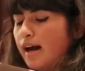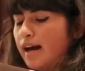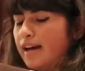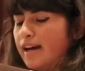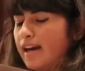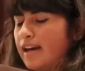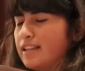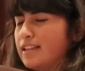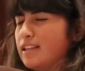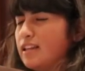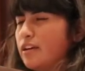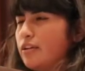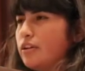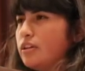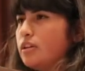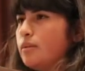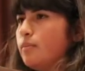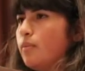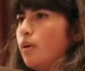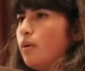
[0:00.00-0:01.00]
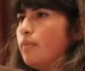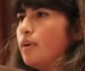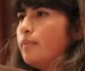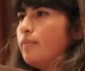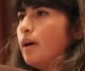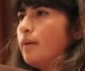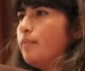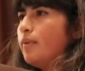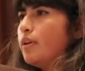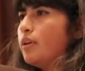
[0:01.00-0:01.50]
I hated hearing the
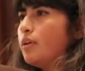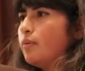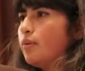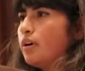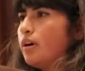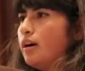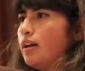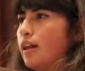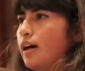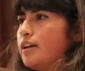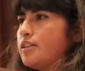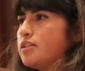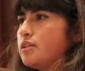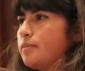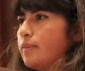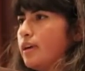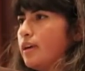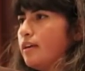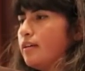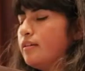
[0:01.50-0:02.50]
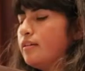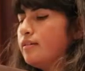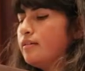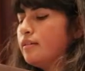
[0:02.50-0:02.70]
moment my mother would call out to me,